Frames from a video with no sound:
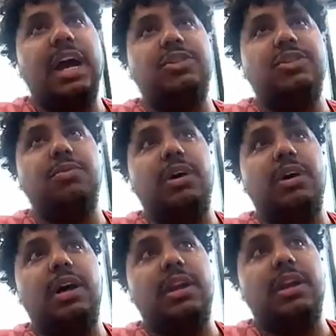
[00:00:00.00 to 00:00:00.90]
to a, uh, a
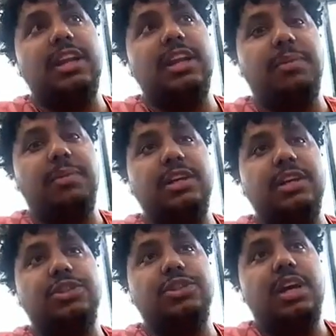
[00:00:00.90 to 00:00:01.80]
landing page,
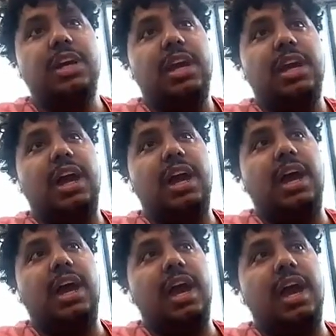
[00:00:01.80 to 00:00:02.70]
uh, and the
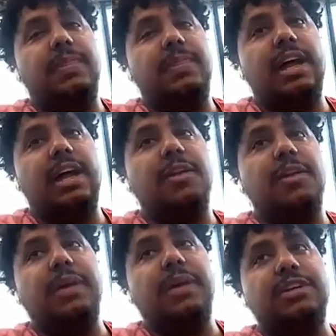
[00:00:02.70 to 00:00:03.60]
landing page gets a lead.
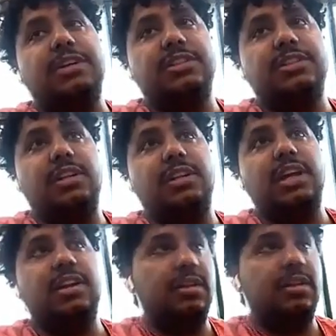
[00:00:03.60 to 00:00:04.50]
It's a
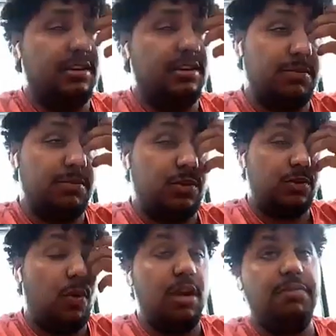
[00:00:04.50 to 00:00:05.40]
qualified lead because
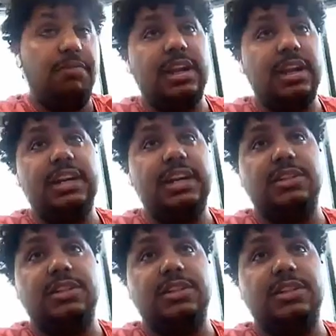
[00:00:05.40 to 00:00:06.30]
just a name, email,
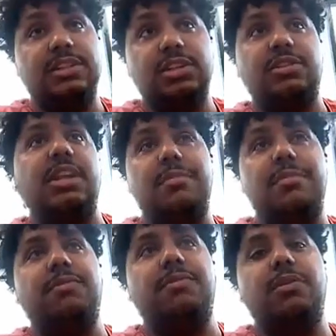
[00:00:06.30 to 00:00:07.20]
phone number.
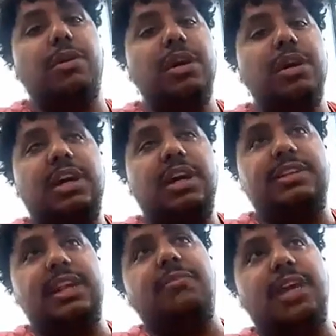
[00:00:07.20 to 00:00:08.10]
It's like a name, email,
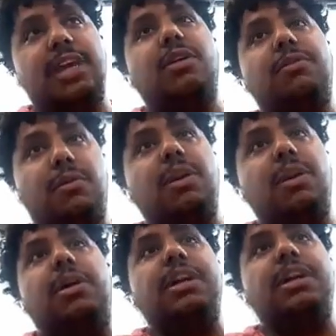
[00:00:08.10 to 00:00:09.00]
phone number, a detailed
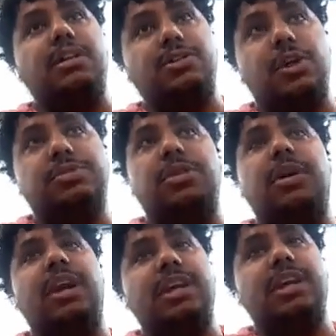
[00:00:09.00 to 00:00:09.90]
description, what kind of debt
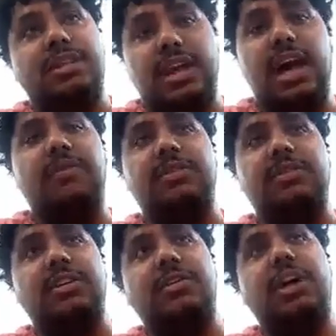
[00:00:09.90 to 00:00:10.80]
they have. It's like a very
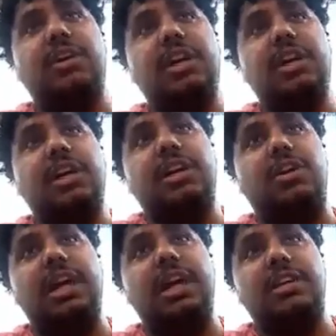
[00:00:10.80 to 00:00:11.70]
you know
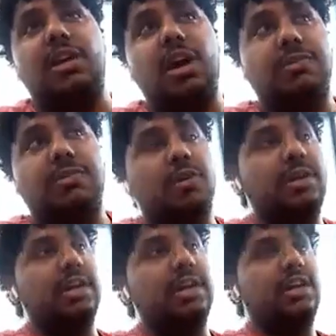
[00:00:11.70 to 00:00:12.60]
lengthy, long form
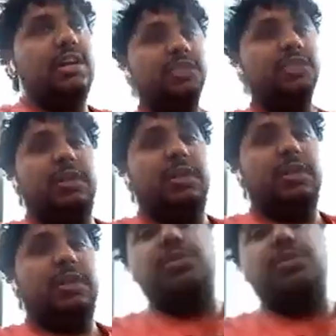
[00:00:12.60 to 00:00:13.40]
lead. So when it comes to